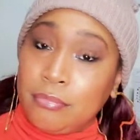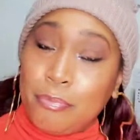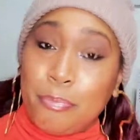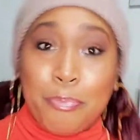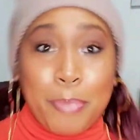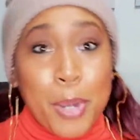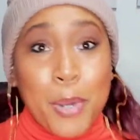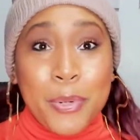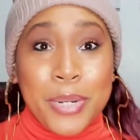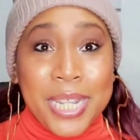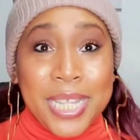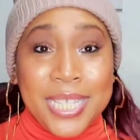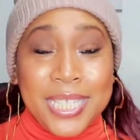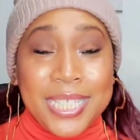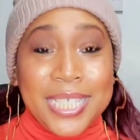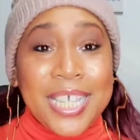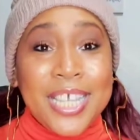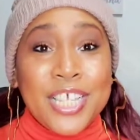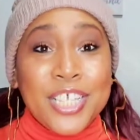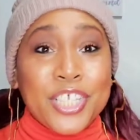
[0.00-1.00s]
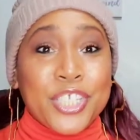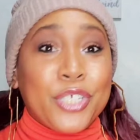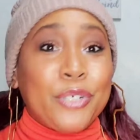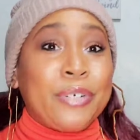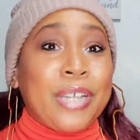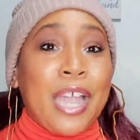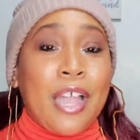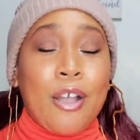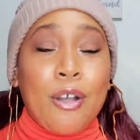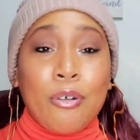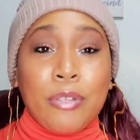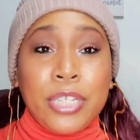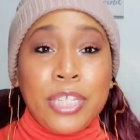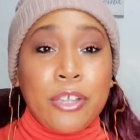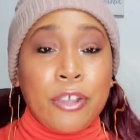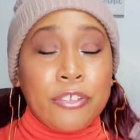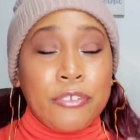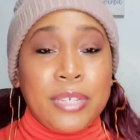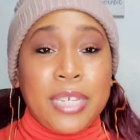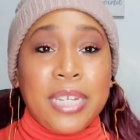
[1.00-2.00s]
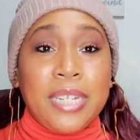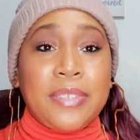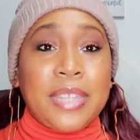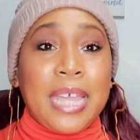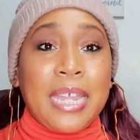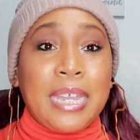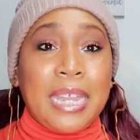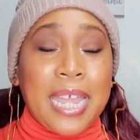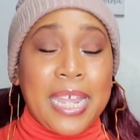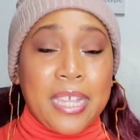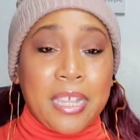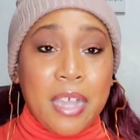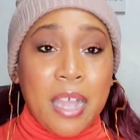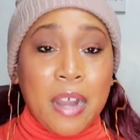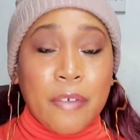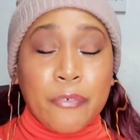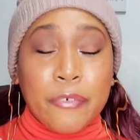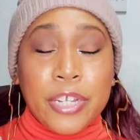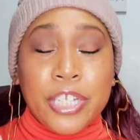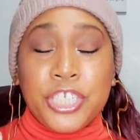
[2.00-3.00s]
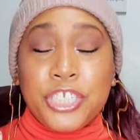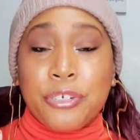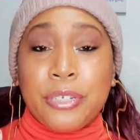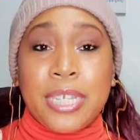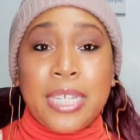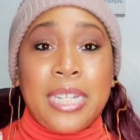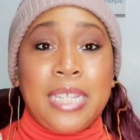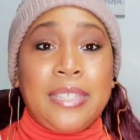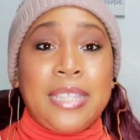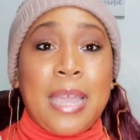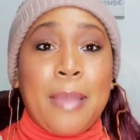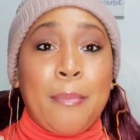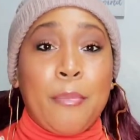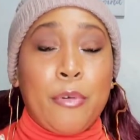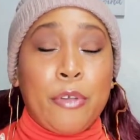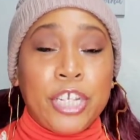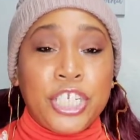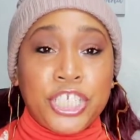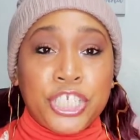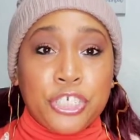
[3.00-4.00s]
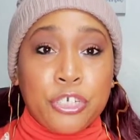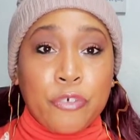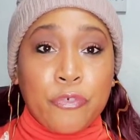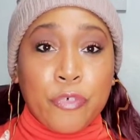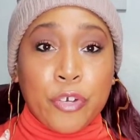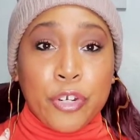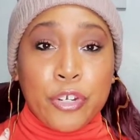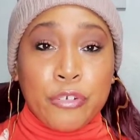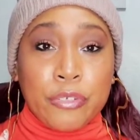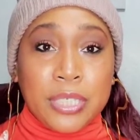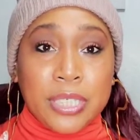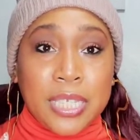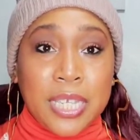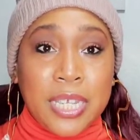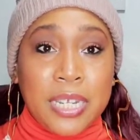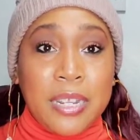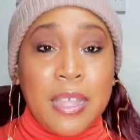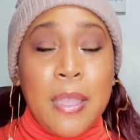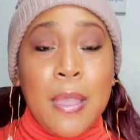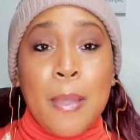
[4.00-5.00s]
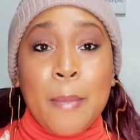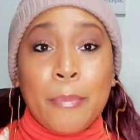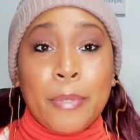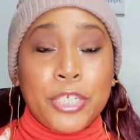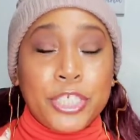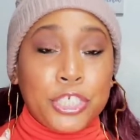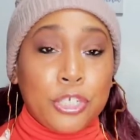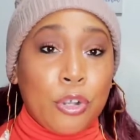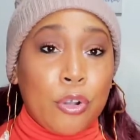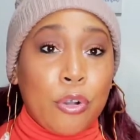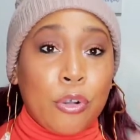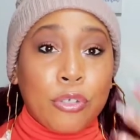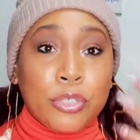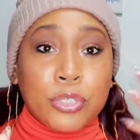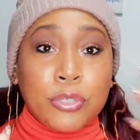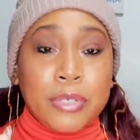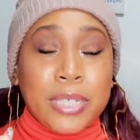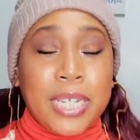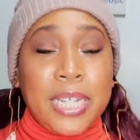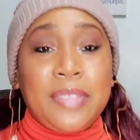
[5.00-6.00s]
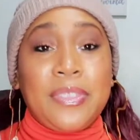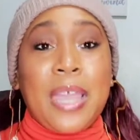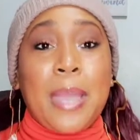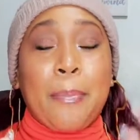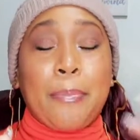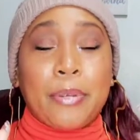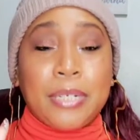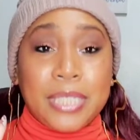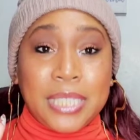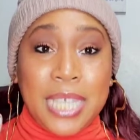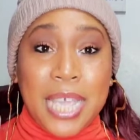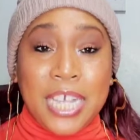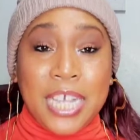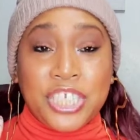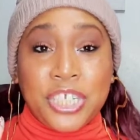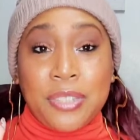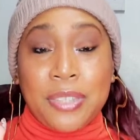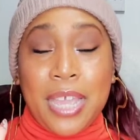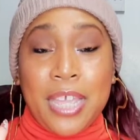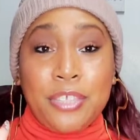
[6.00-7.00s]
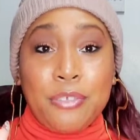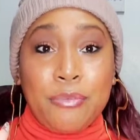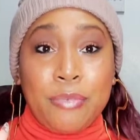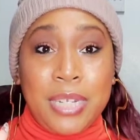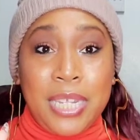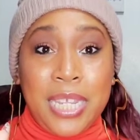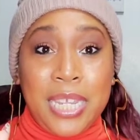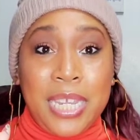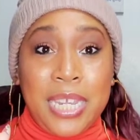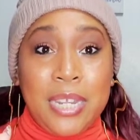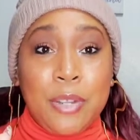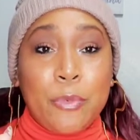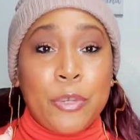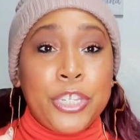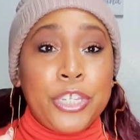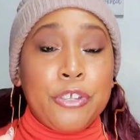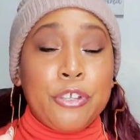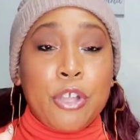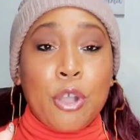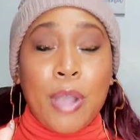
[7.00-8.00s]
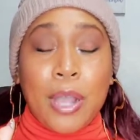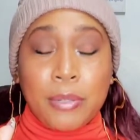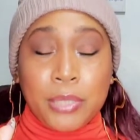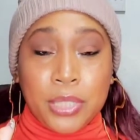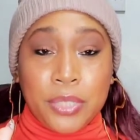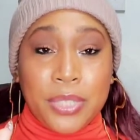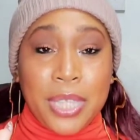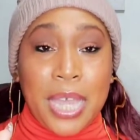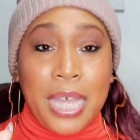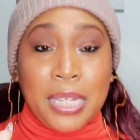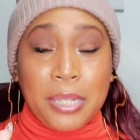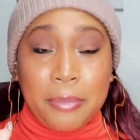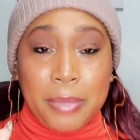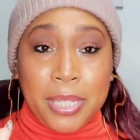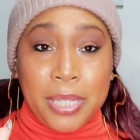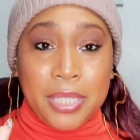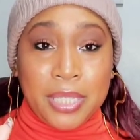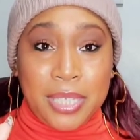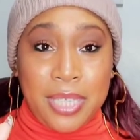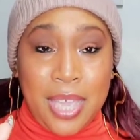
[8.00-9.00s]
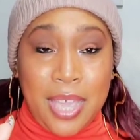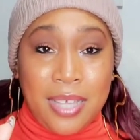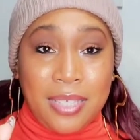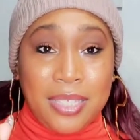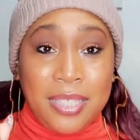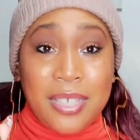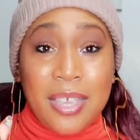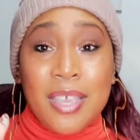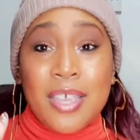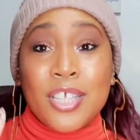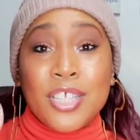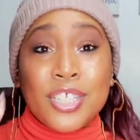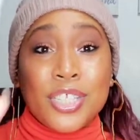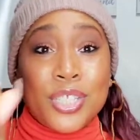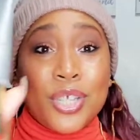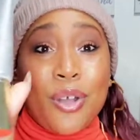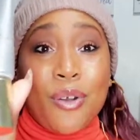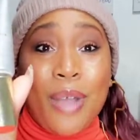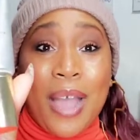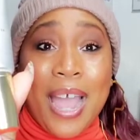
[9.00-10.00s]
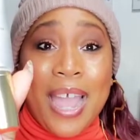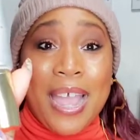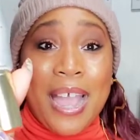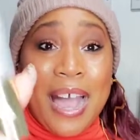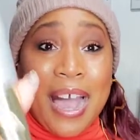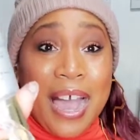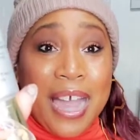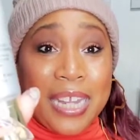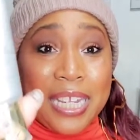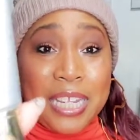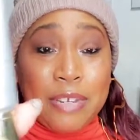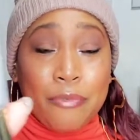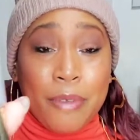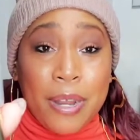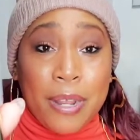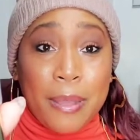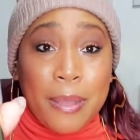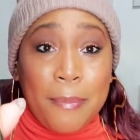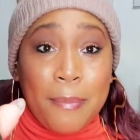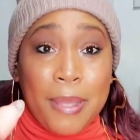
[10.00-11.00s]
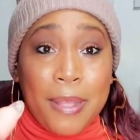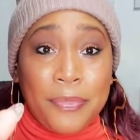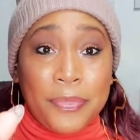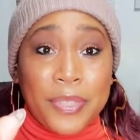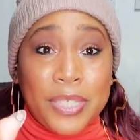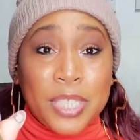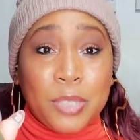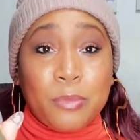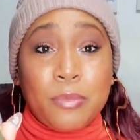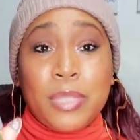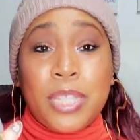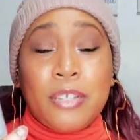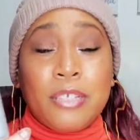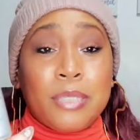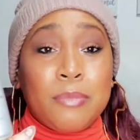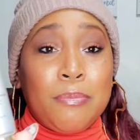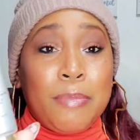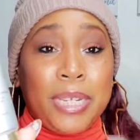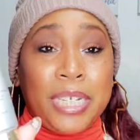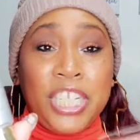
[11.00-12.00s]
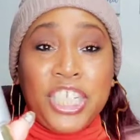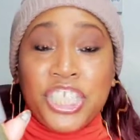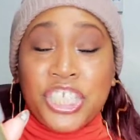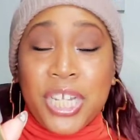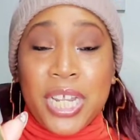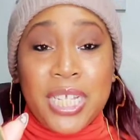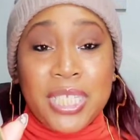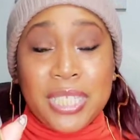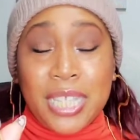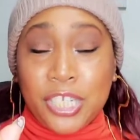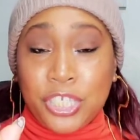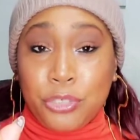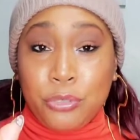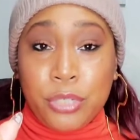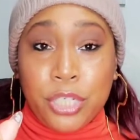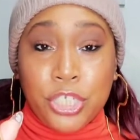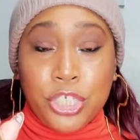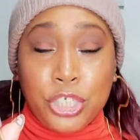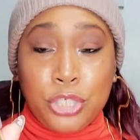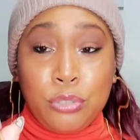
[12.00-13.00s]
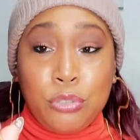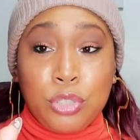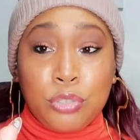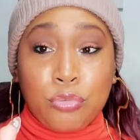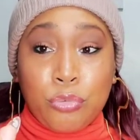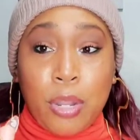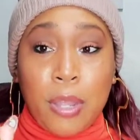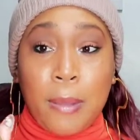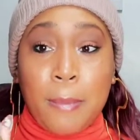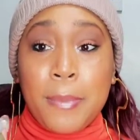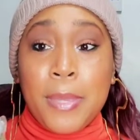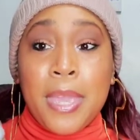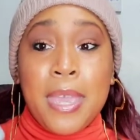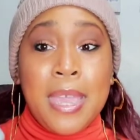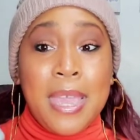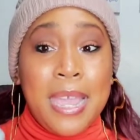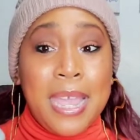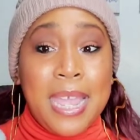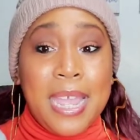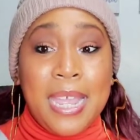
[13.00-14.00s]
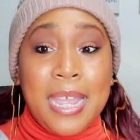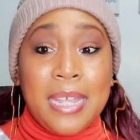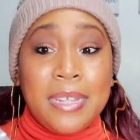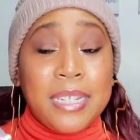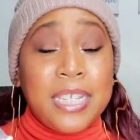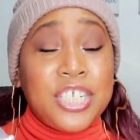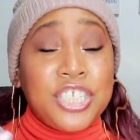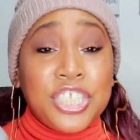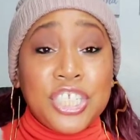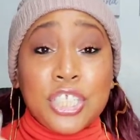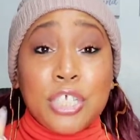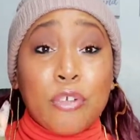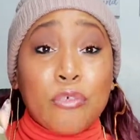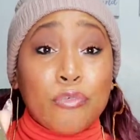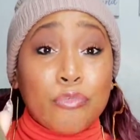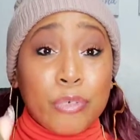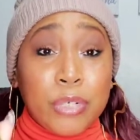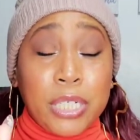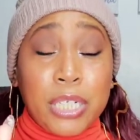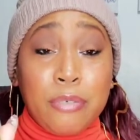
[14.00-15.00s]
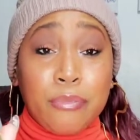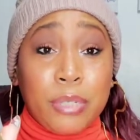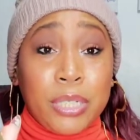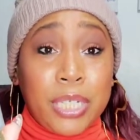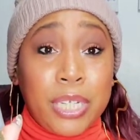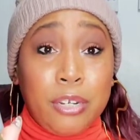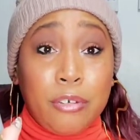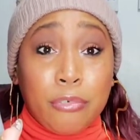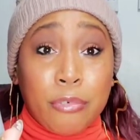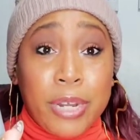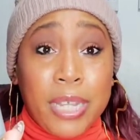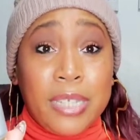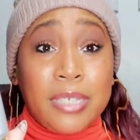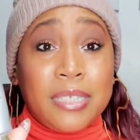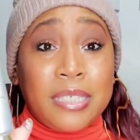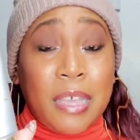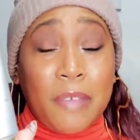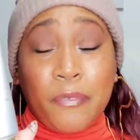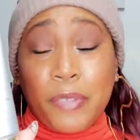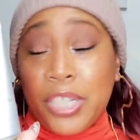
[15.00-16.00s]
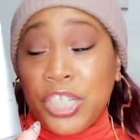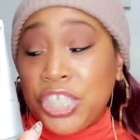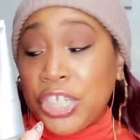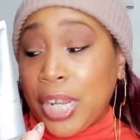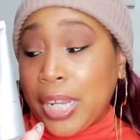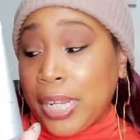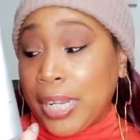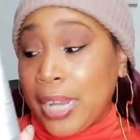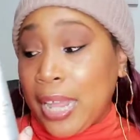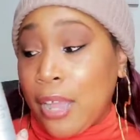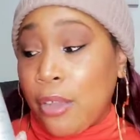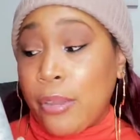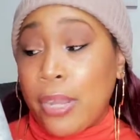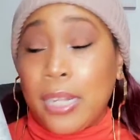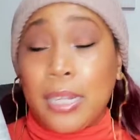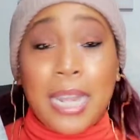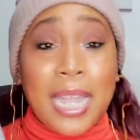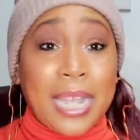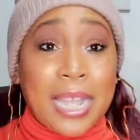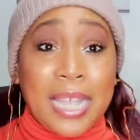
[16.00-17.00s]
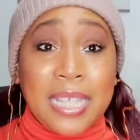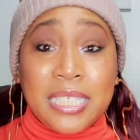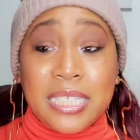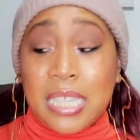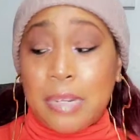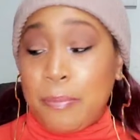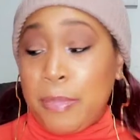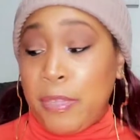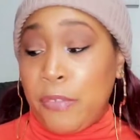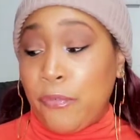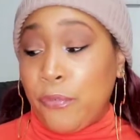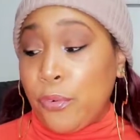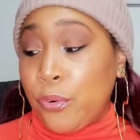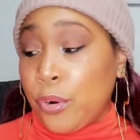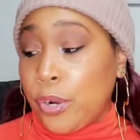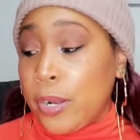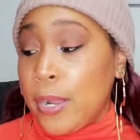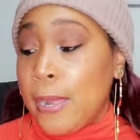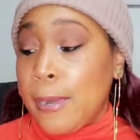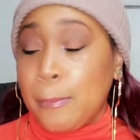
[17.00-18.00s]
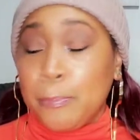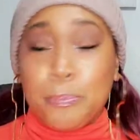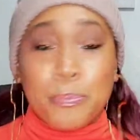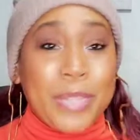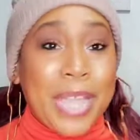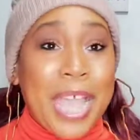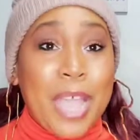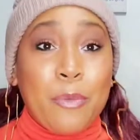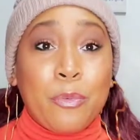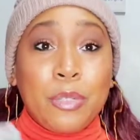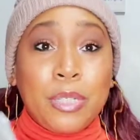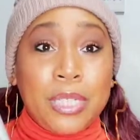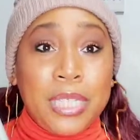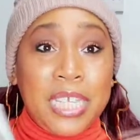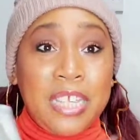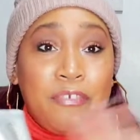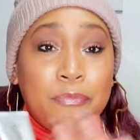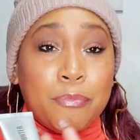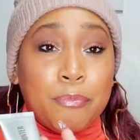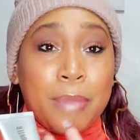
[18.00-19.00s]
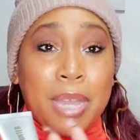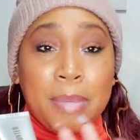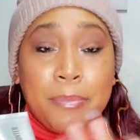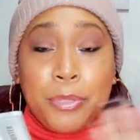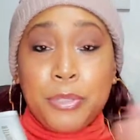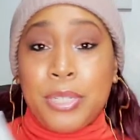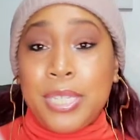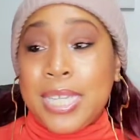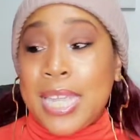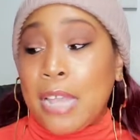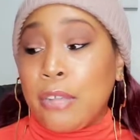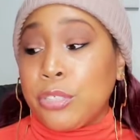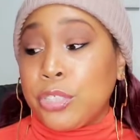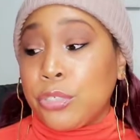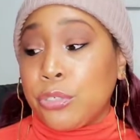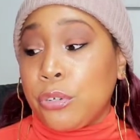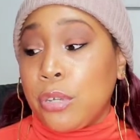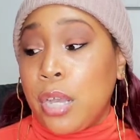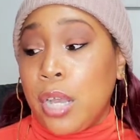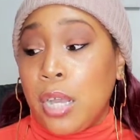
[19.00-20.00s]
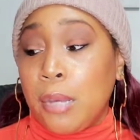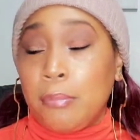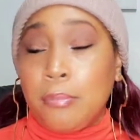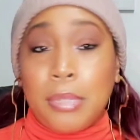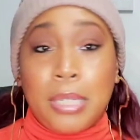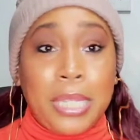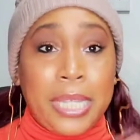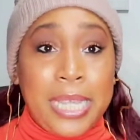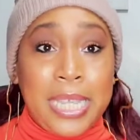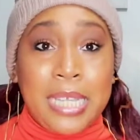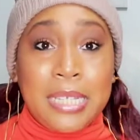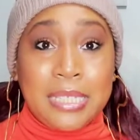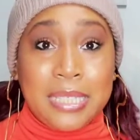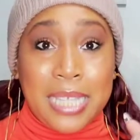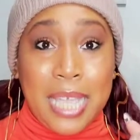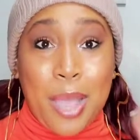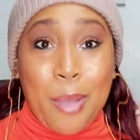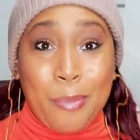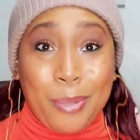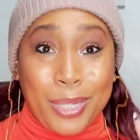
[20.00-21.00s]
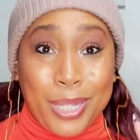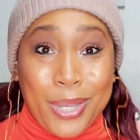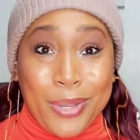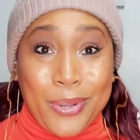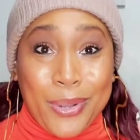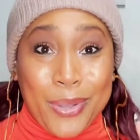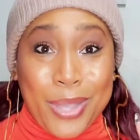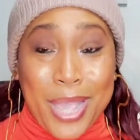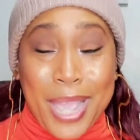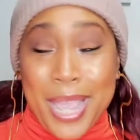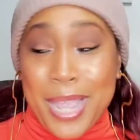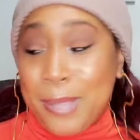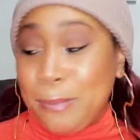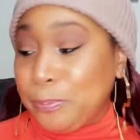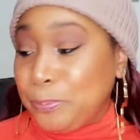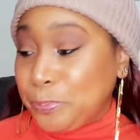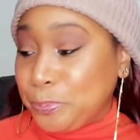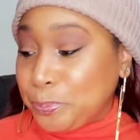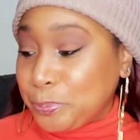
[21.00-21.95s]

Bonus. So not only are you getting that light coverage, you're getting that moisture for your skin, but you're also getting that protection that you need when you go out into the elements. Yes. So I highly recommend this. There's many shades that you can choose from, and it's just a really, really great. Definitely check it out. And like I said before, I will leave my Beauty Counter link down below. Okay.